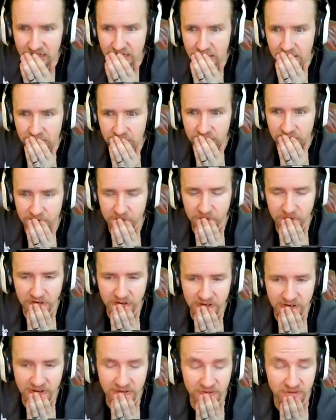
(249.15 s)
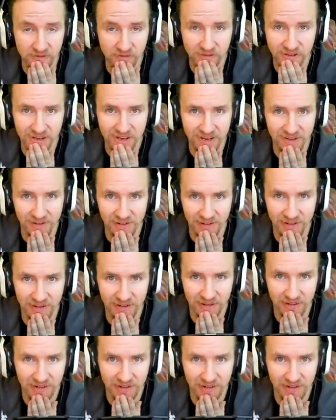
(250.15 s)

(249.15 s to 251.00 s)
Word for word: from several years ago.